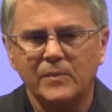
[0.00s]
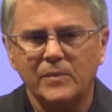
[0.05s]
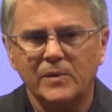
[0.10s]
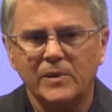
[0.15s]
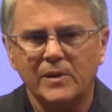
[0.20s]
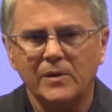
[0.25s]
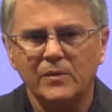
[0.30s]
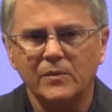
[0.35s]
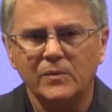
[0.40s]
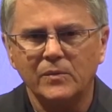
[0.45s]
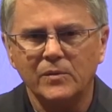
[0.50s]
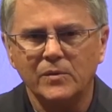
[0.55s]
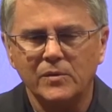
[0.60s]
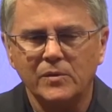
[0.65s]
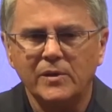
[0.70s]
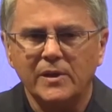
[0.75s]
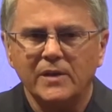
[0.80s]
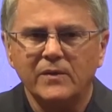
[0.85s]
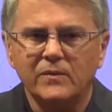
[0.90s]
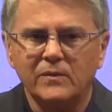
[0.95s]
you know,
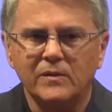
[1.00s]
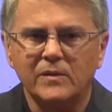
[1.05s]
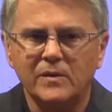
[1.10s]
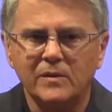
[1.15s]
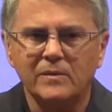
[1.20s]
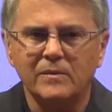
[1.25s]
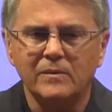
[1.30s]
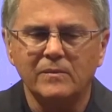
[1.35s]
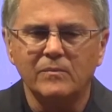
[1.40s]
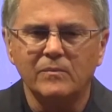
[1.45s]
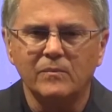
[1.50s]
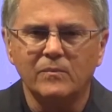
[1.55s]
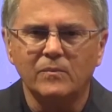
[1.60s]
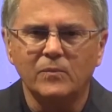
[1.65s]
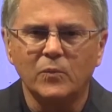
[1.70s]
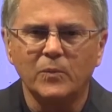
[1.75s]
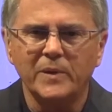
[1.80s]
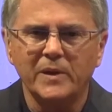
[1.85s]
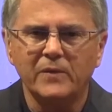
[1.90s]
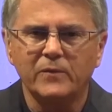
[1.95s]
you need
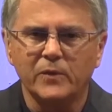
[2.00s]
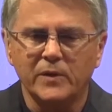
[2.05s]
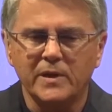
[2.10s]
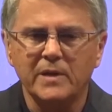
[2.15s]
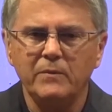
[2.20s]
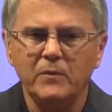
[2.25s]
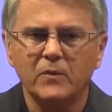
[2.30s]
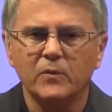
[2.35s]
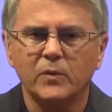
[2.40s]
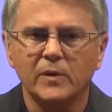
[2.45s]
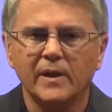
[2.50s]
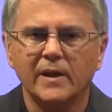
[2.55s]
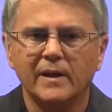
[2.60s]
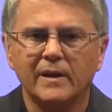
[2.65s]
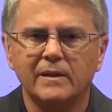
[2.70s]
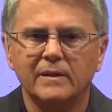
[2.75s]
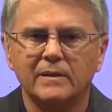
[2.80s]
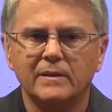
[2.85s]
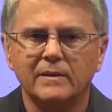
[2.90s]
for me to forgive you for that.